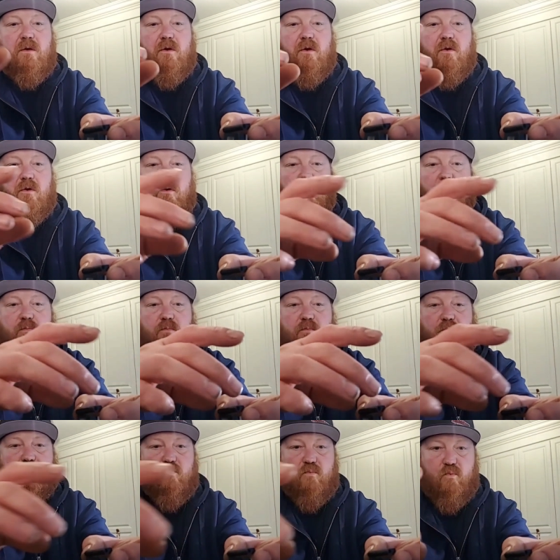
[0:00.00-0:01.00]
your
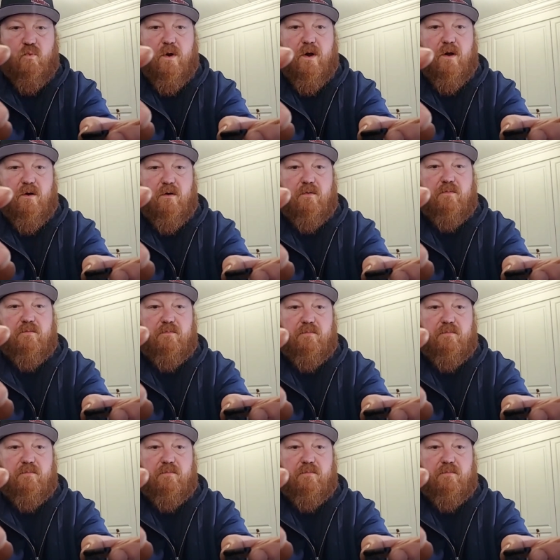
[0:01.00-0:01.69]
rear